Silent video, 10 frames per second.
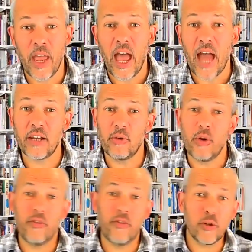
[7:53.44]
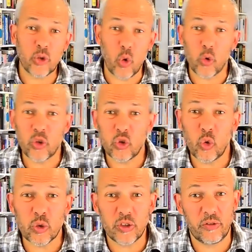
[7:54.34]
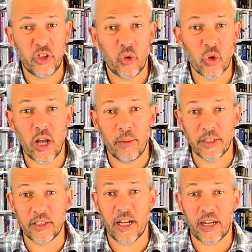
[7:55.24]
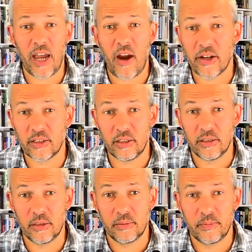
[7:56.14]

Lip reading: and it reveals all sorts of shortcomings in our characters.